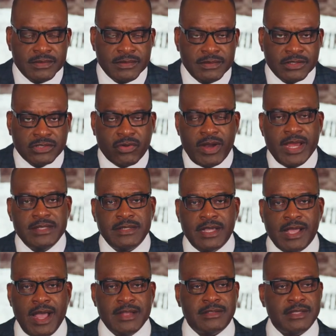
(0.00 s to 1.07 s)
This crazy
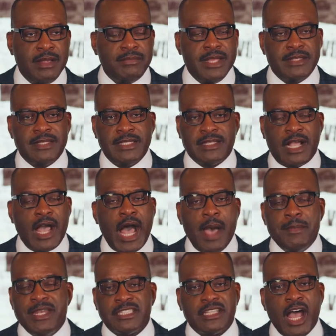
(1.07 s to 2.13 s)
concept that it's a
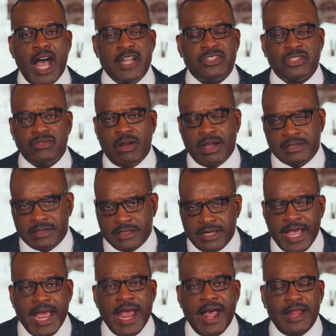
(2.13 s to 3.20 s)
communist construct.
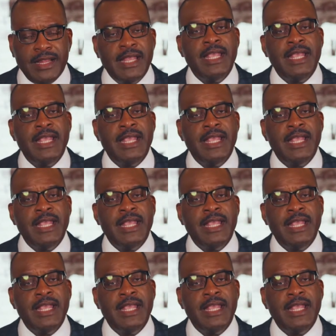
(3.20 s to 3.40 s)
Yeah,